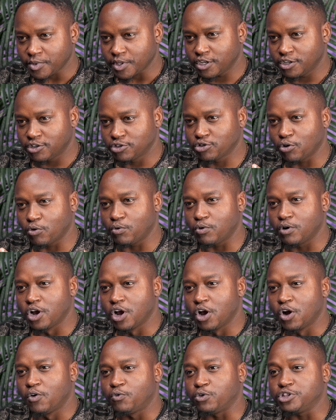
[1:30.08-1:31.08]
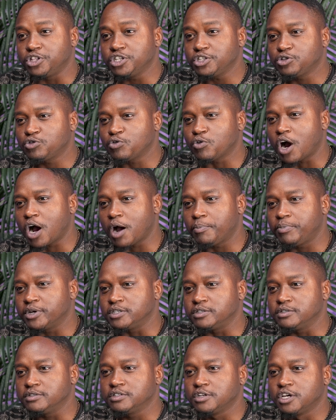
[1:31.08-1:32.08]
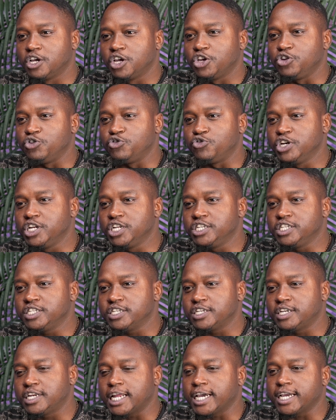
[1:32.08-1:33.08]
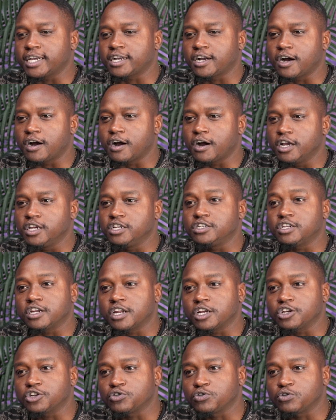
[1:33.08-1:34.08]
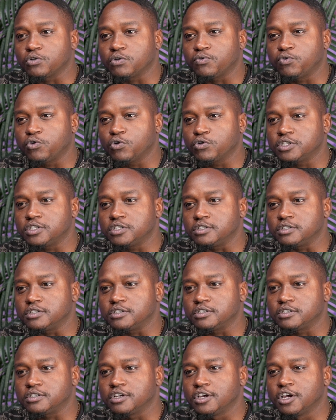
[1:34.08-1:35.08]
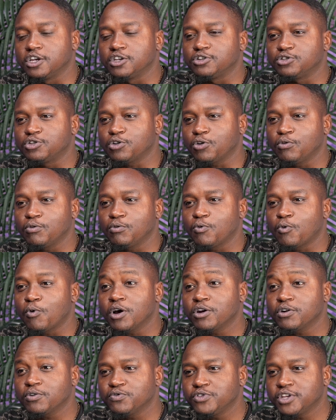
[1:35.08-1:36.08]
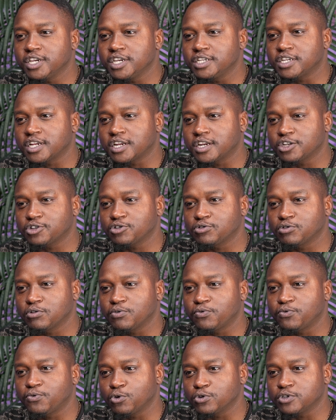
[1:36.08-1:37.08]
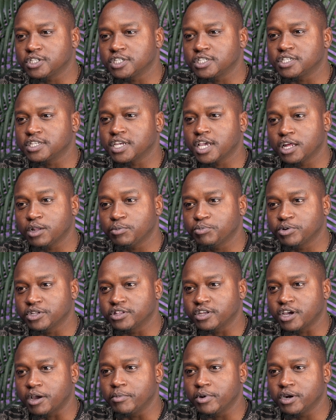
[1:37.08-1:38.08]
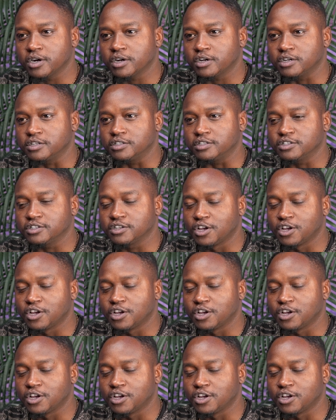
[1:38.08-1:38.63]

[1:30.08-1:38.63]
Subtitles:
So for this to happen, you really need international forces. So one of the international forces helping the Americans